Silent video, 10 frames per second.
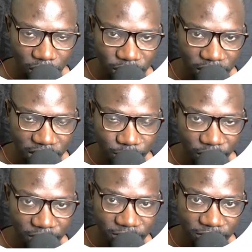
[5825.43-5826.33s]
just in
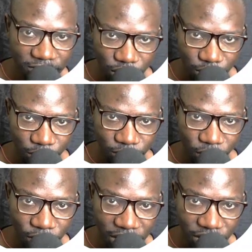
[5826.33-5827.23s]
brief, before you
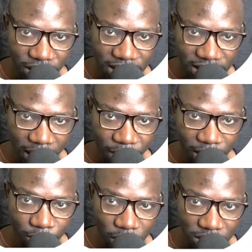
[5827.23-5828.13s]
can create a
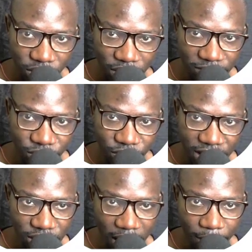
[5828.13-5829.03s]
mailbox, you have to
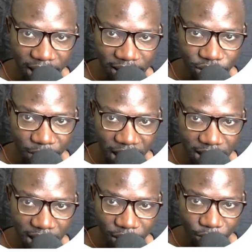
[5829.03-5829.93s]
create a mail domain.
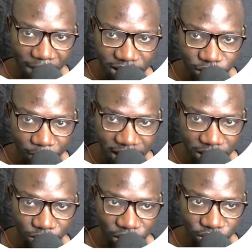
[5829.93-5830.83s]
Mail domains
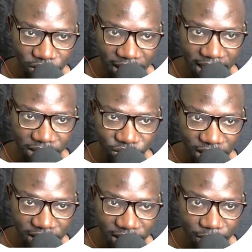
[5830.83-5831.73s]
will usually get
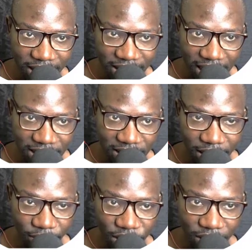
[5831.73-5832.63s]
created by sites.
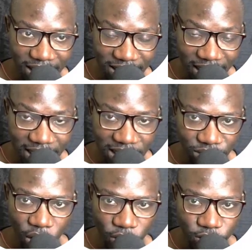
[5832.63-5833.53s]
When you add a site, it
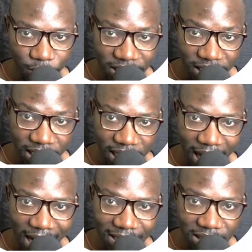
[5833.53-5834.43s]
will automatically
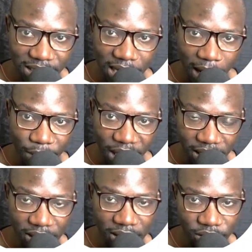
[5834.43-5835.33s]
add a mail
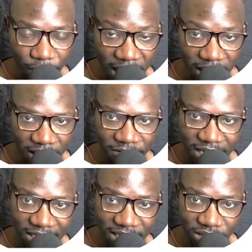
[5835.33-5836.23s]
domain. If it
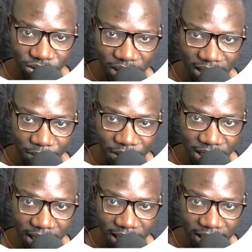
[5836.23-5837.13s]
doesn't, you can come in
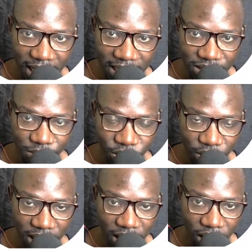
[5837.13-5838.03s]
here and add it manually.